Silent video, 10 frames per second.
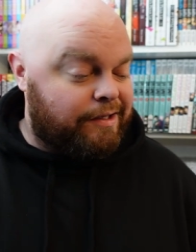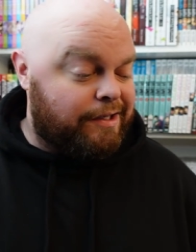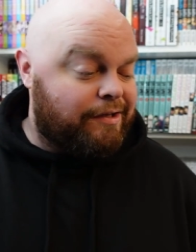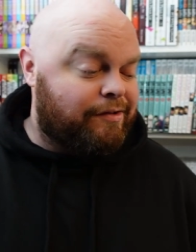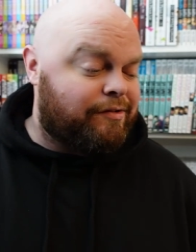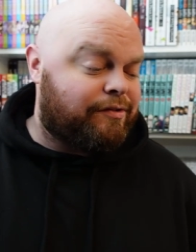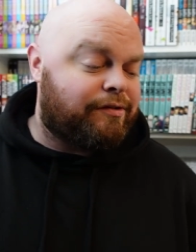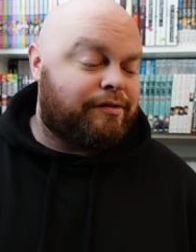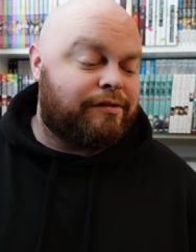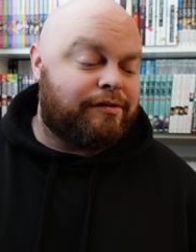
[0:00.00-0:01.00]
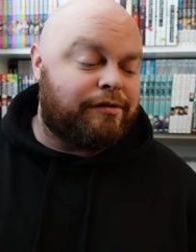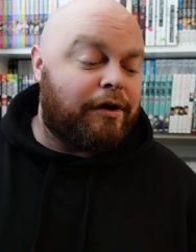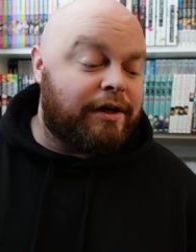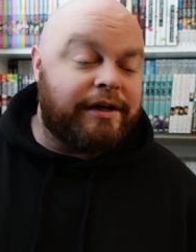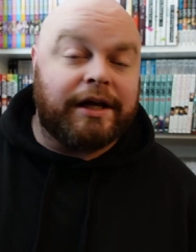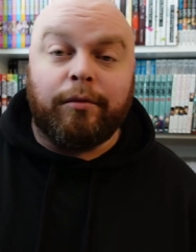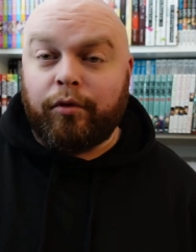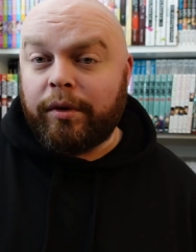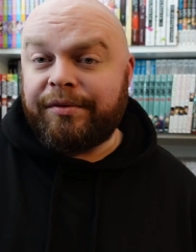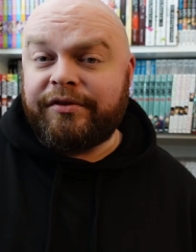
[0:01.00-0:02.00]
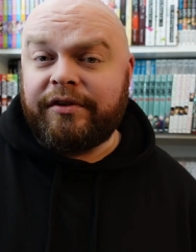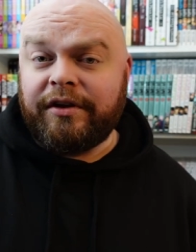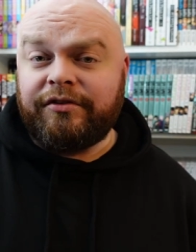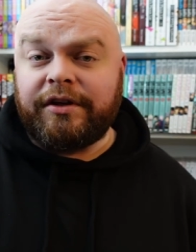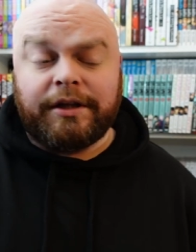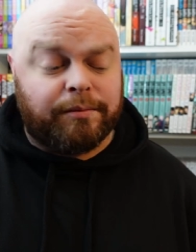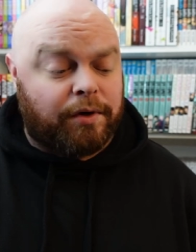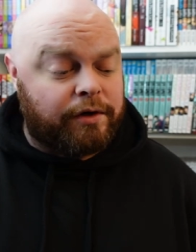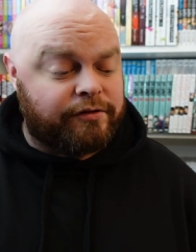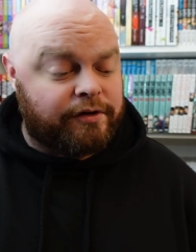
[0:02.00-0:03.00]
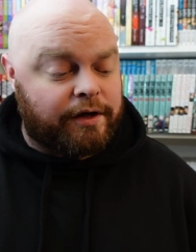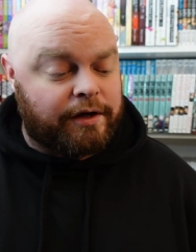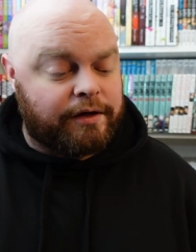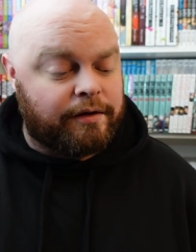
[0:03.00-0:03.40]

is starting to get more representation in the manga side.